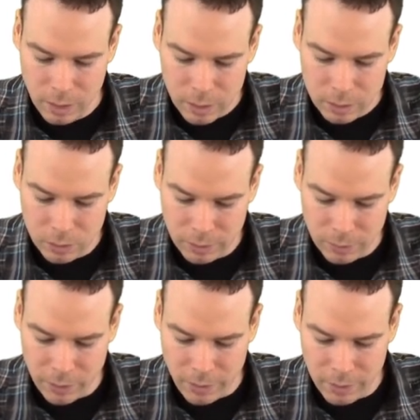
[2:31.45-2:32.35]
So that
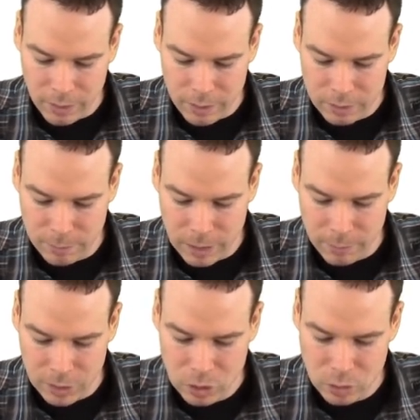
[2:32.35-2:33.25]
when theta hits pi
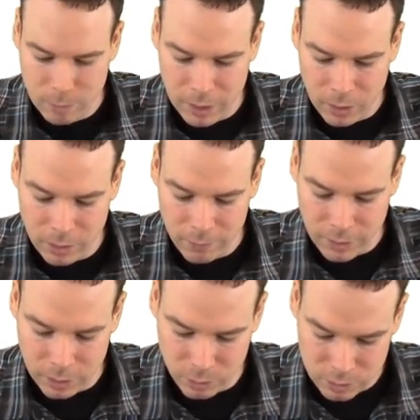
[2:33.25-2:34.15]
by 2, my r
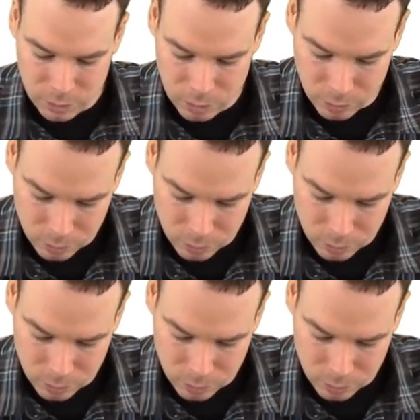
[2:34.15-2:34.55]
value is 2.